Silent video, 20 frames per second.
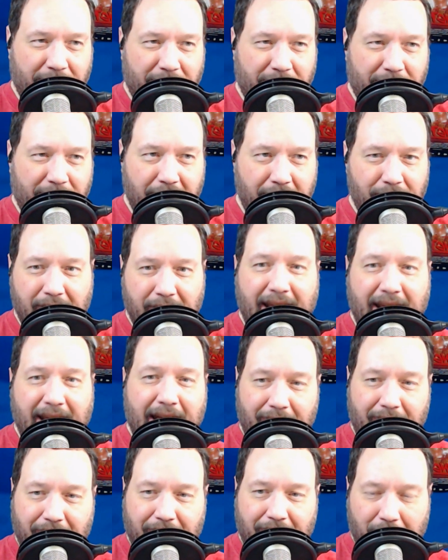you don't
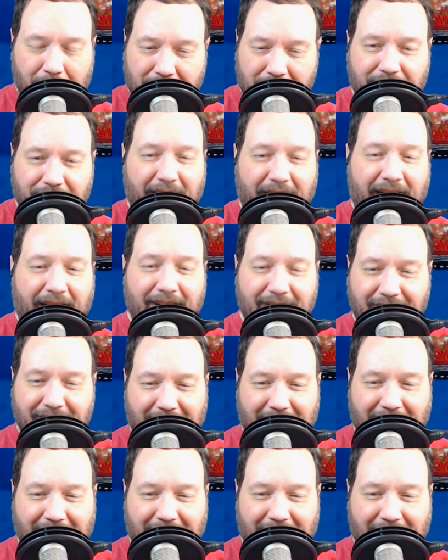have those
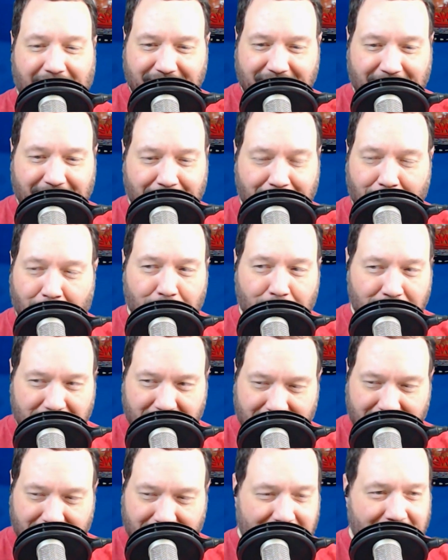Valentines and
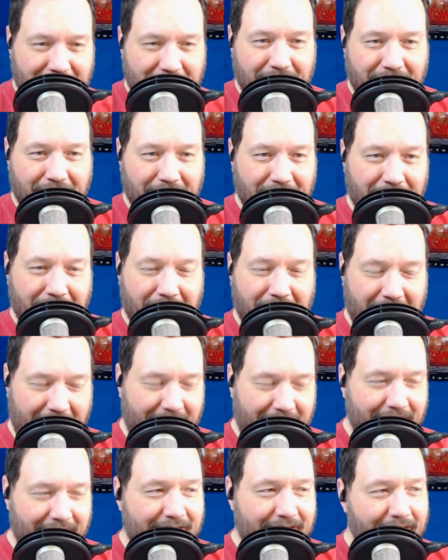roses
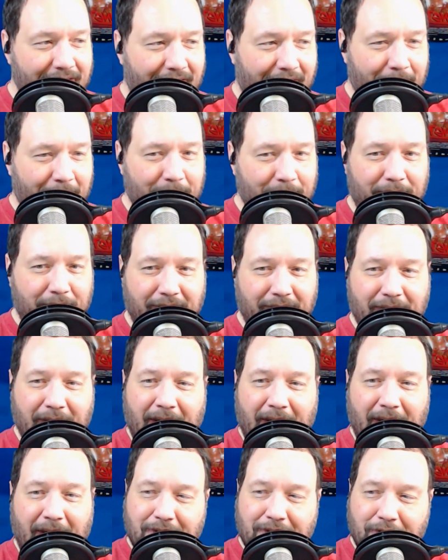things. But
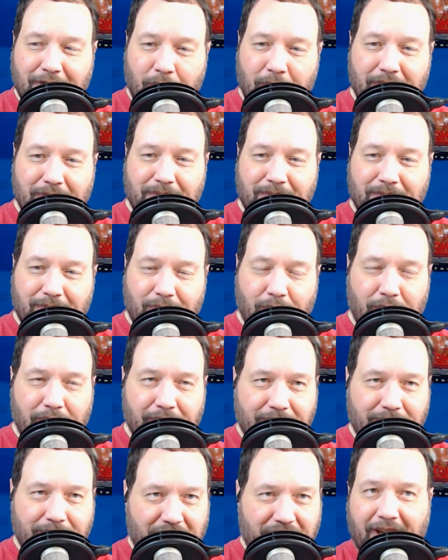so
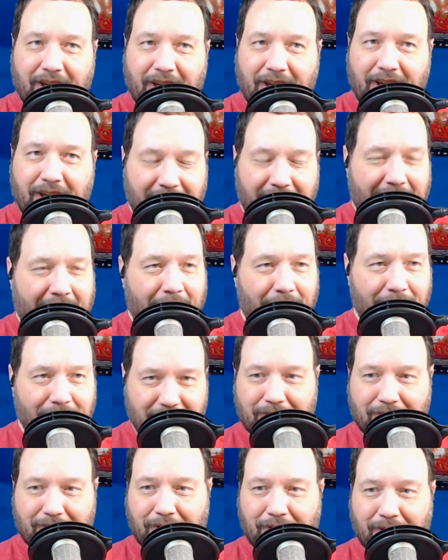we're sitting on the couch
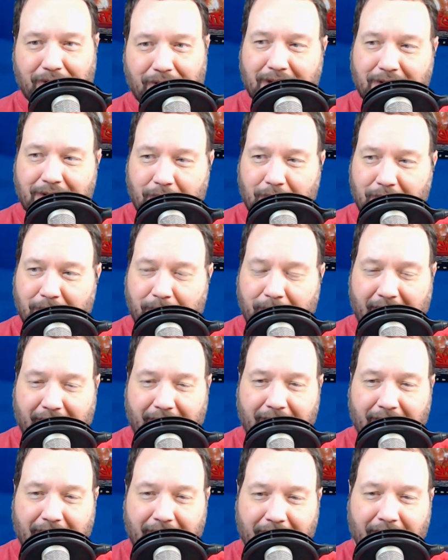after the kids went to
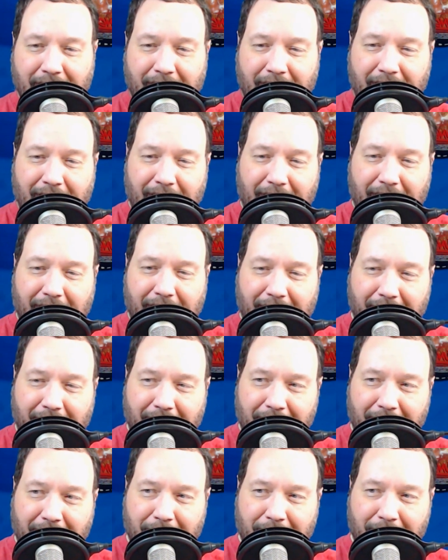bed,
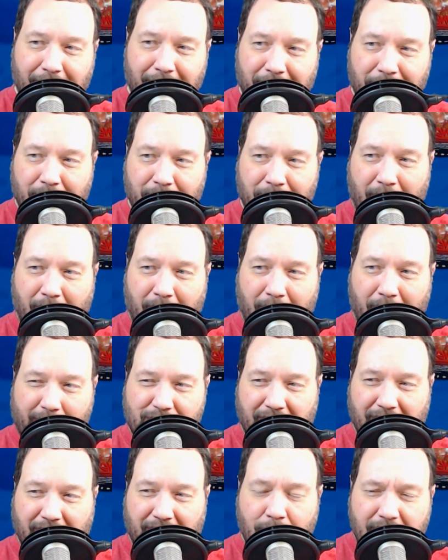and my wife's
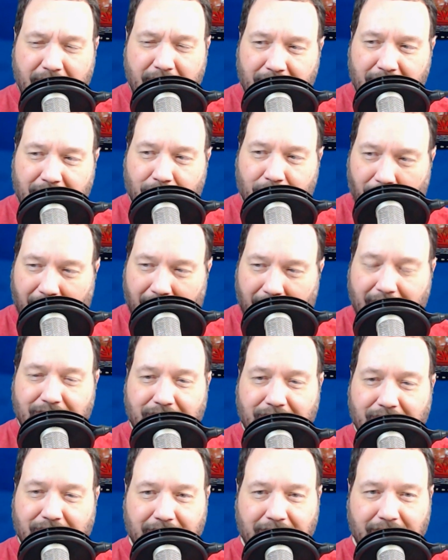like, we need to
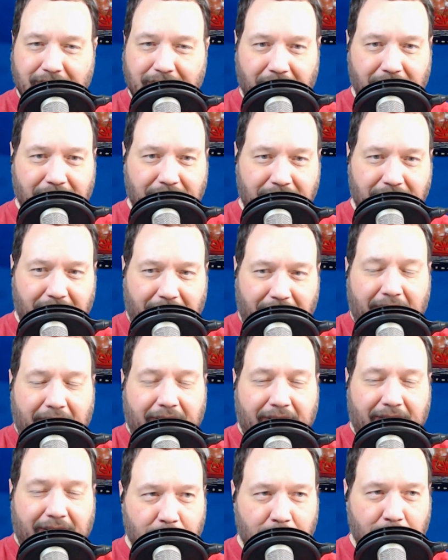watch, a
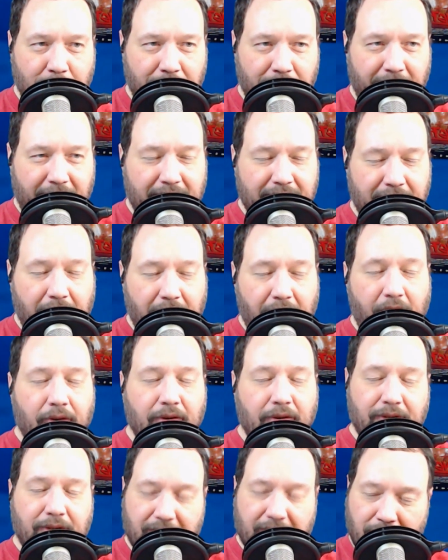Valentine's movie. I said, oh,
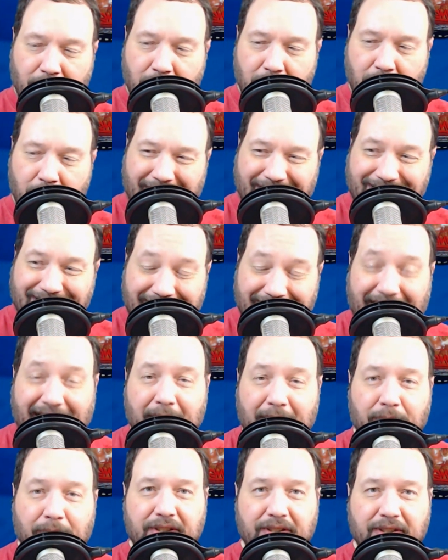so you want a
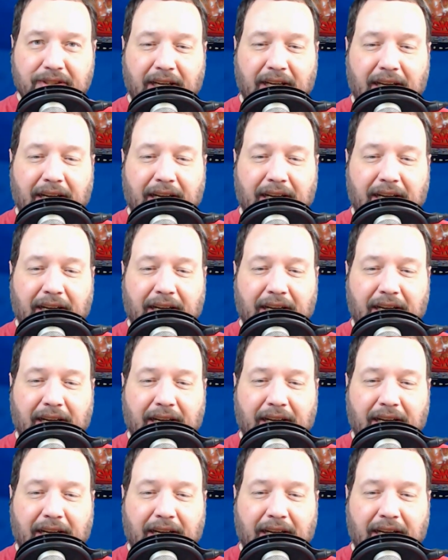timeless